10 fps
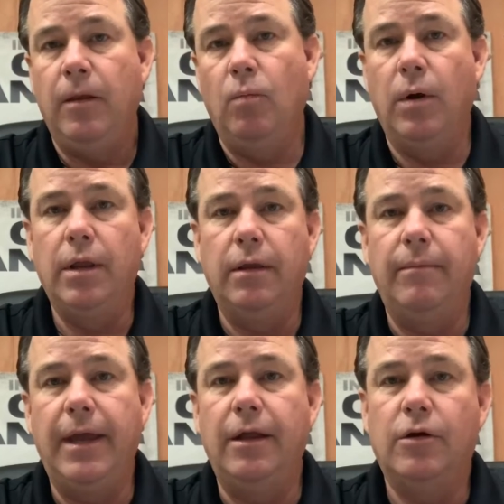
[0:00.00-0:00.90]
one of the
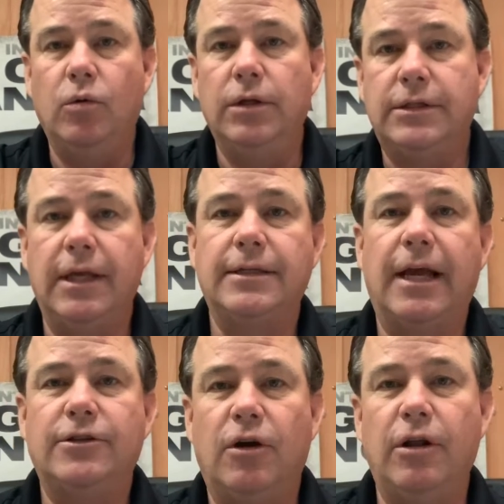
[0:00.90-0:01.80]
main coolest things
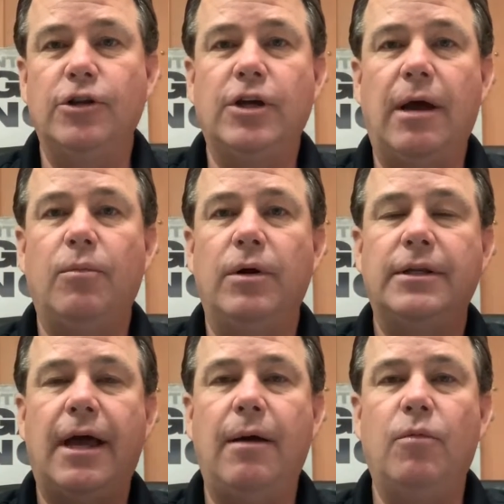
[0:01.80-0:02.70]
I saw on a job one
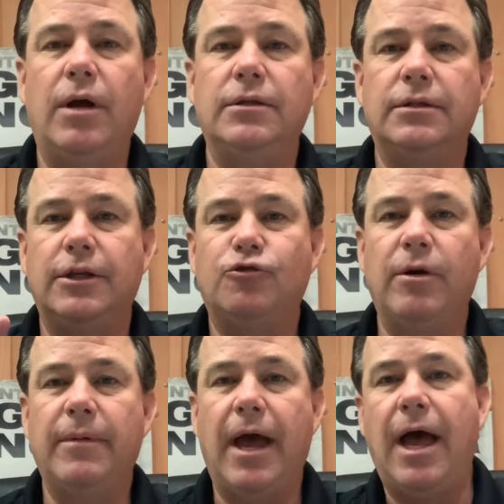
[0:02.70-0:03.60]
time was the
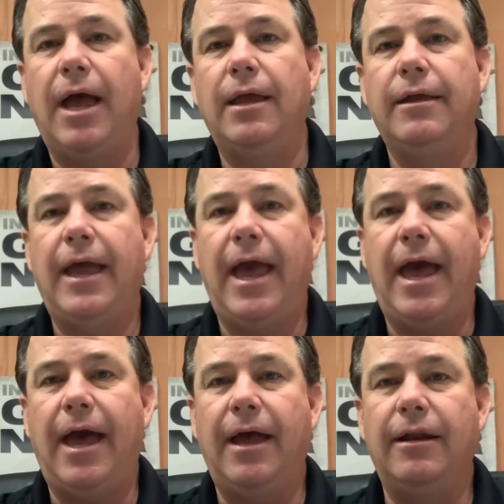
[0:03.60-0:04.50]
trim guy
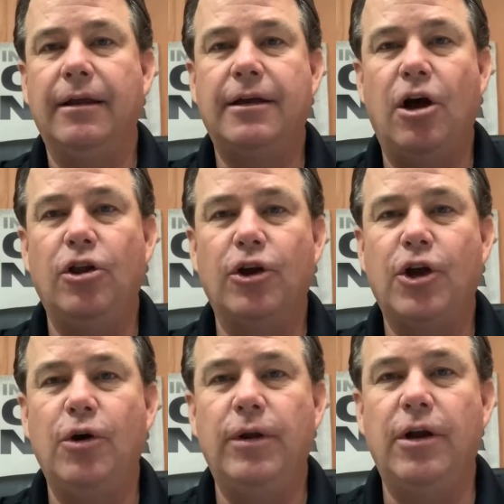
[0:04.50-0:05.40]
had color
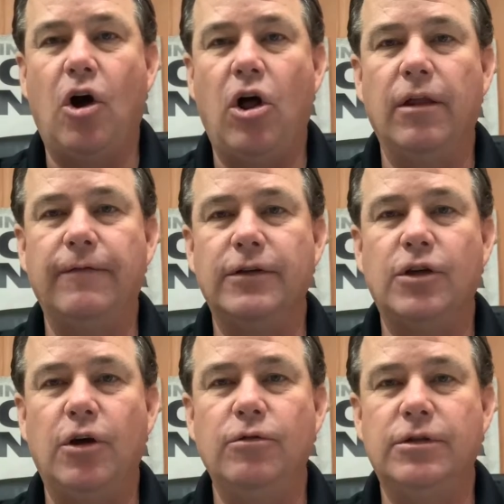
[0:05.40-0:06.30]
coded all of his
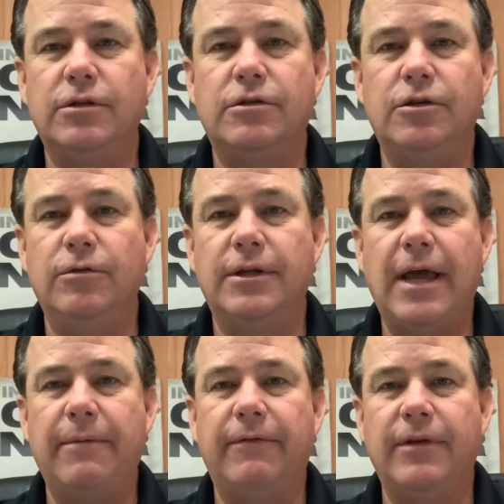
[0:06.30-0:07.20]
hoses to the
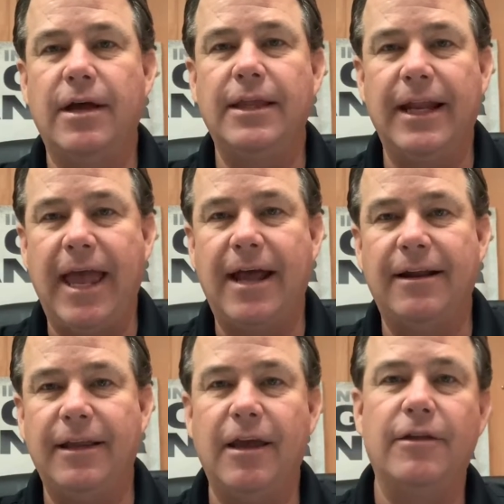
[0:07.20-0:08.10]
type of gun that he had
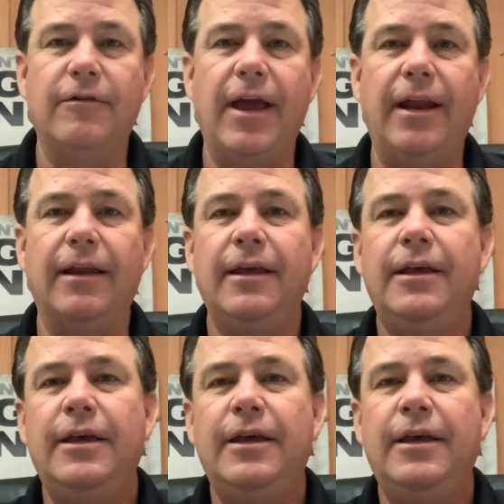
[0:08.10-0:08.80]
on the other end.